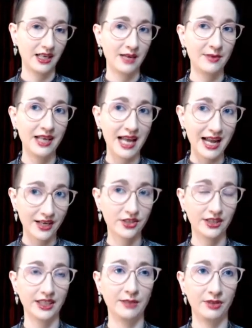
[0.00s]
I mean,
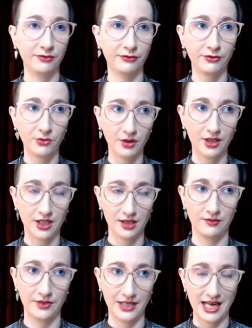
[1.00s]
actually, before
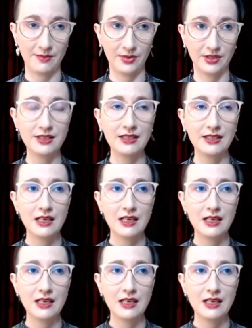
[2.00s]
COVID happened,